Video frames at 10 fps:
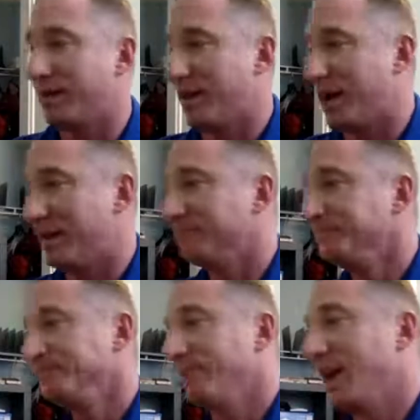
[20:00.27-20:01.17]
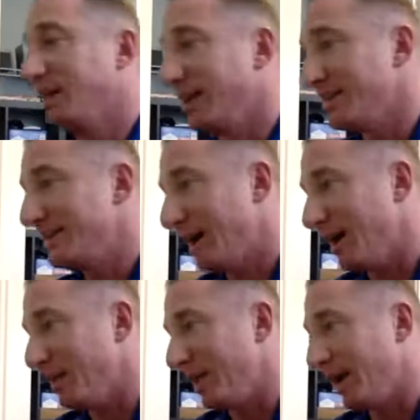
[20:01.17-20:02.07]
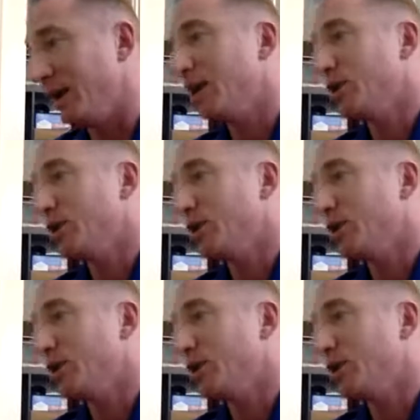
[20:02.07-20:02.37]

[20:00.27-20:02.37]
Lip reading: day. and let's dominate